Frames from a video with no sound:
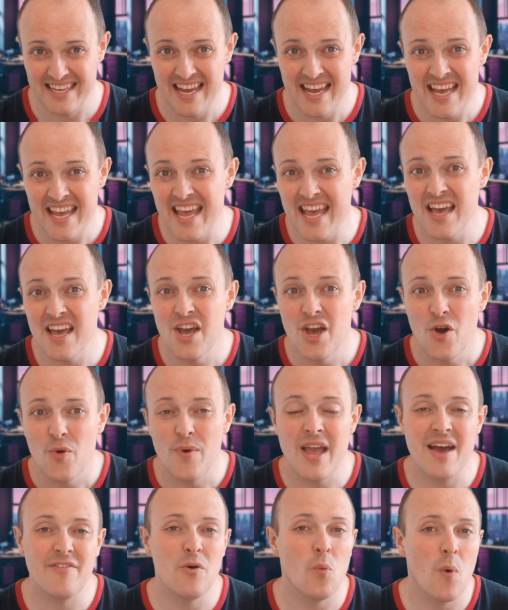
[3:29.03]
Here,
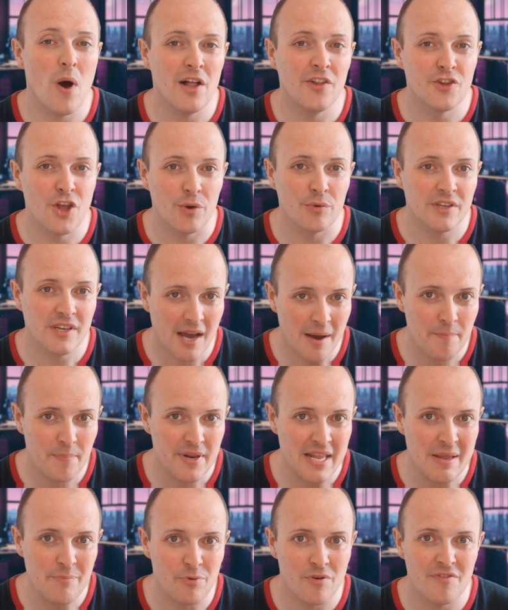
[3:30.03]
we have a well-known
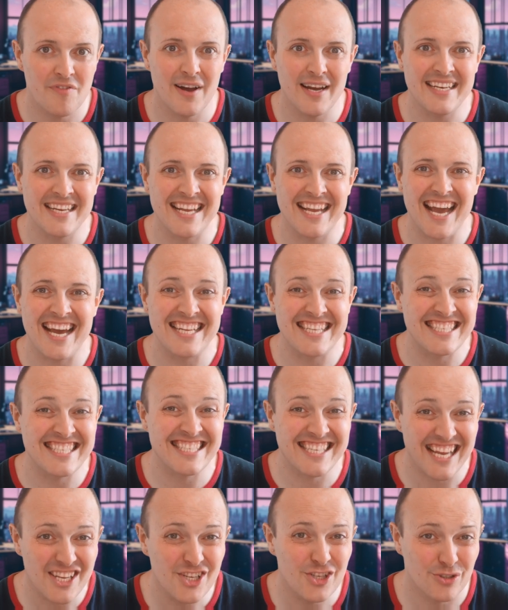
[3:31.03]
company providing an
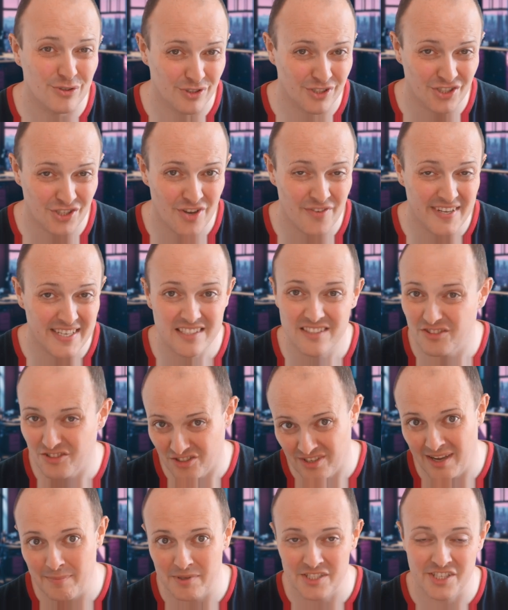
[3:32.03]
essential service,
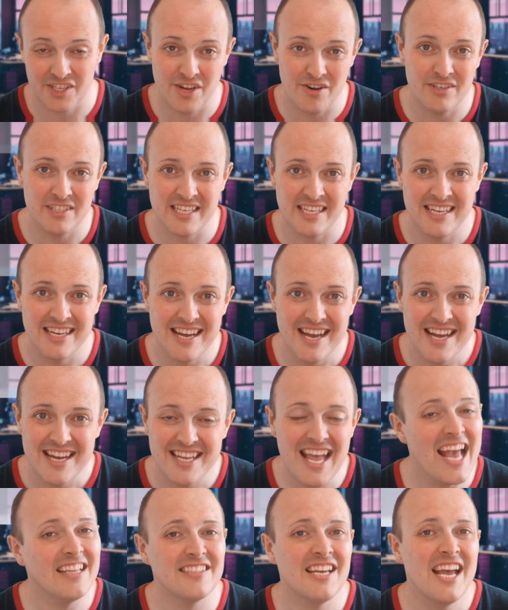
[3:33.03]
cybersecurity,
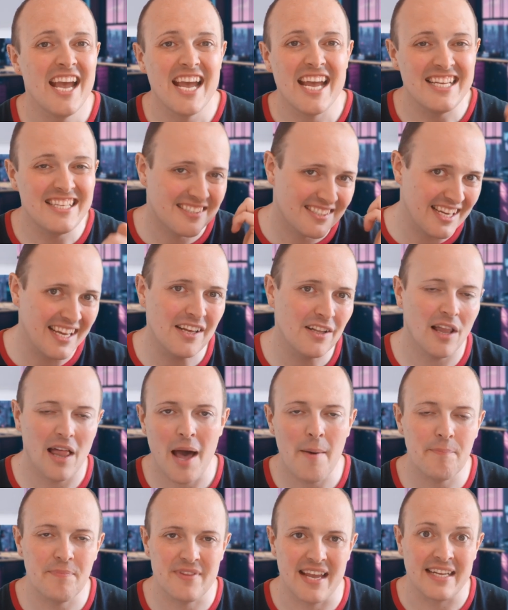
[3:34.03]
yet a single
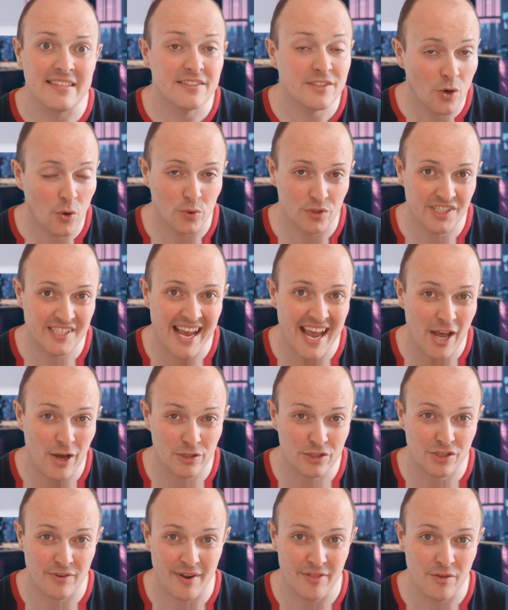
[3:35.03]
update caused
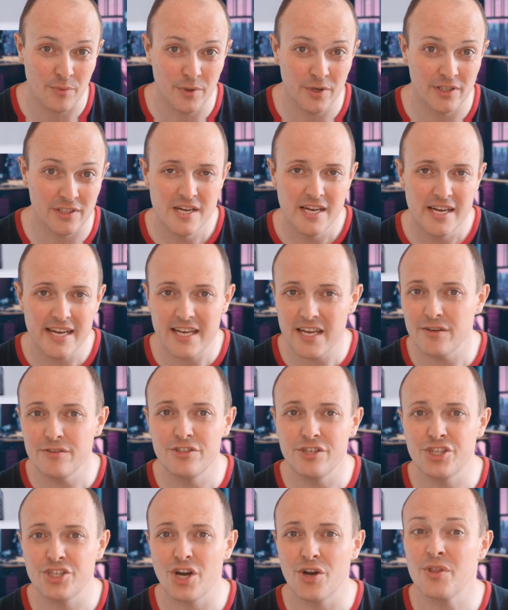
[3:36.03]
chaos around the world. It
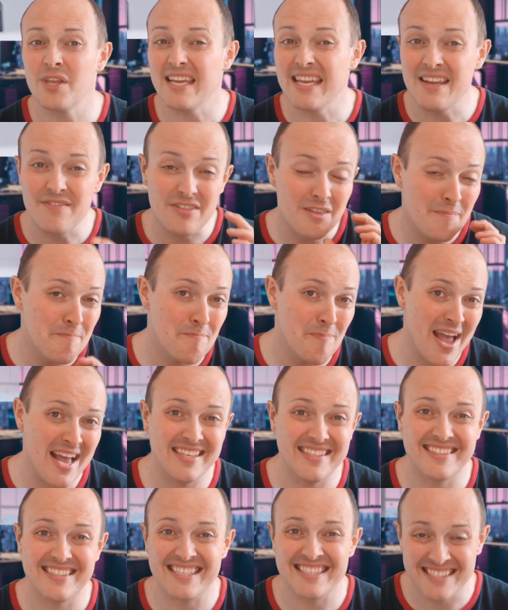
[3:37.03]
goes to show that even the
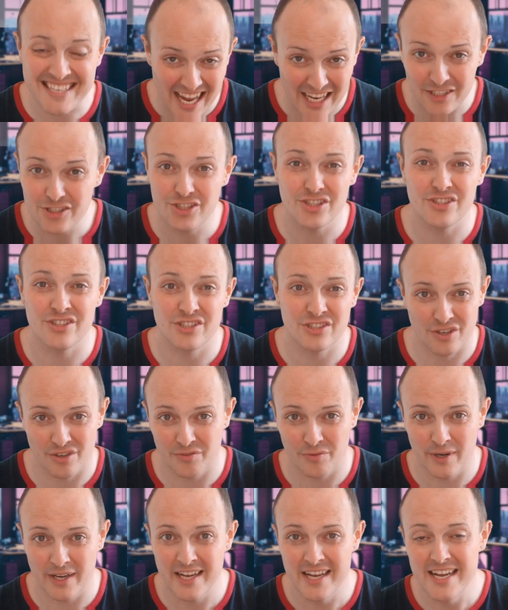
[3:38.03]
best intentioned
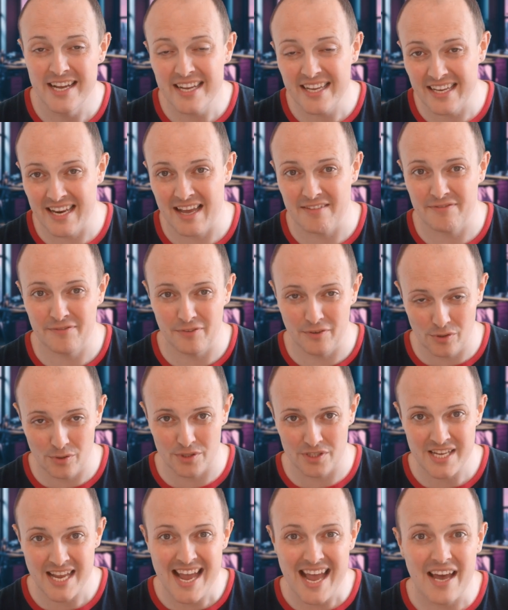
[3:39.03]
software can have
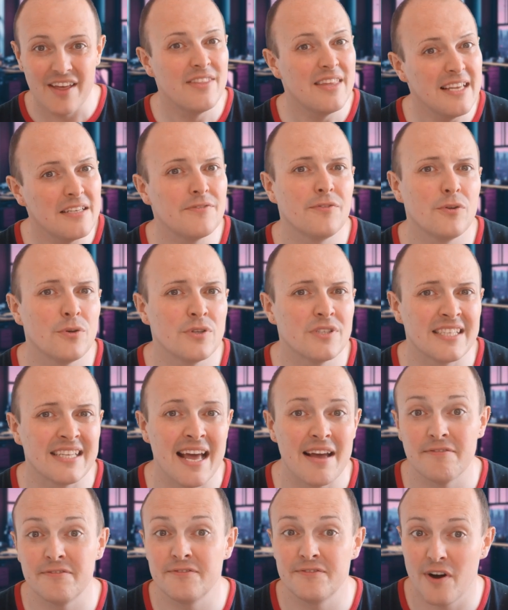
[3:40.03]
flaws, and these flaws can
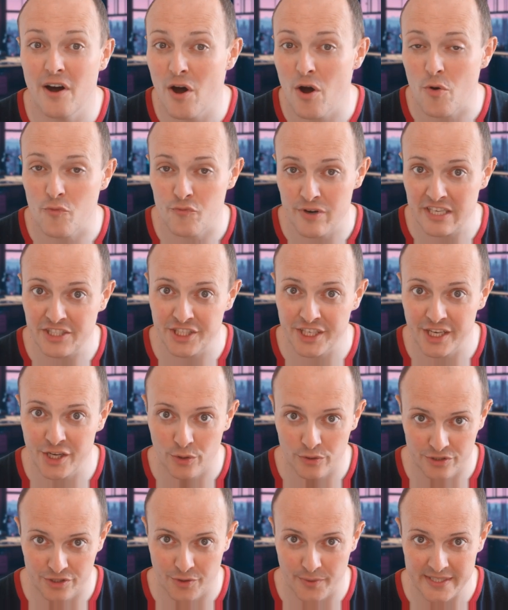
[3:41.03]
have far-reaching
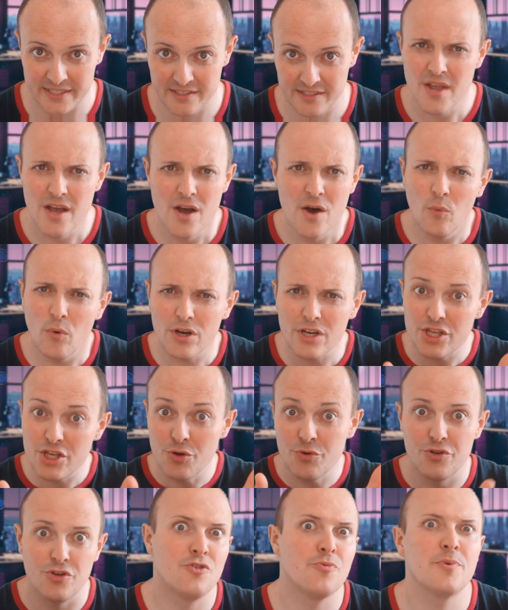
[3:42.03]
consequences. What can
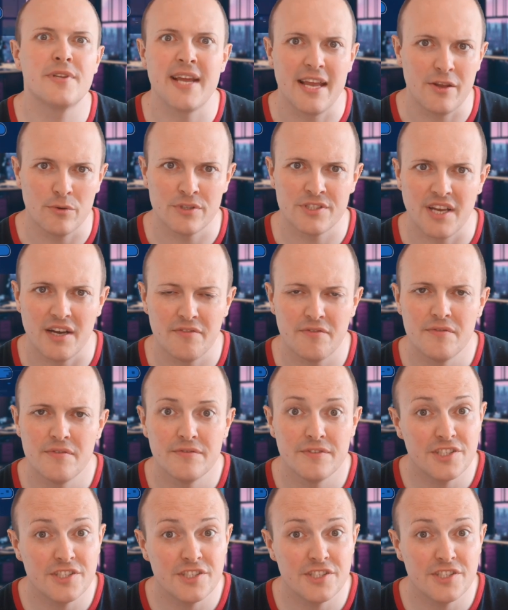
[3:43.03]
you do to protect yourself?